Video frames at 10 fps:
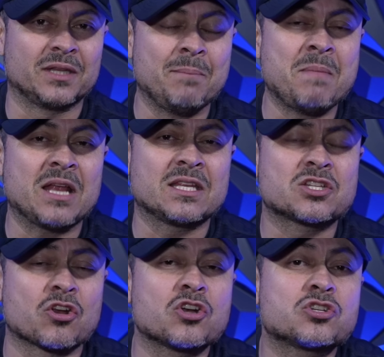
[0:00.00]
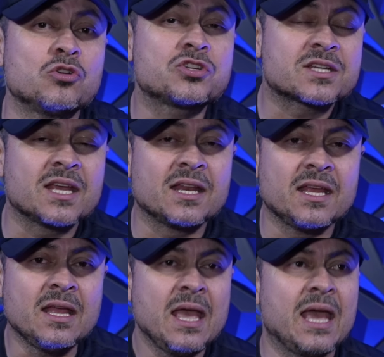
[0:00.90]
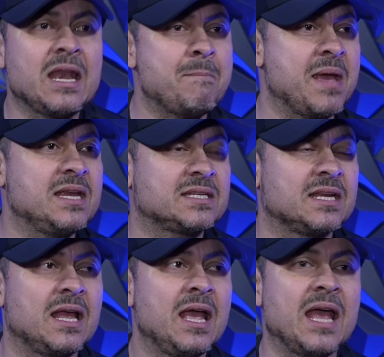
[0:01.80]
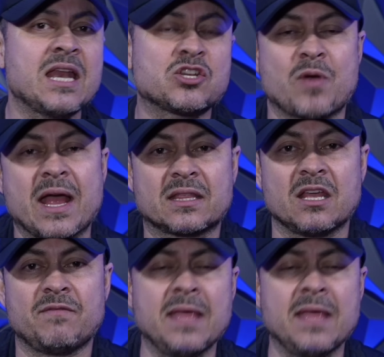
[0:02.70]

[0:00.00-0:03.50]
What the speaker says: They make these girls look skinny and amazing and attractive,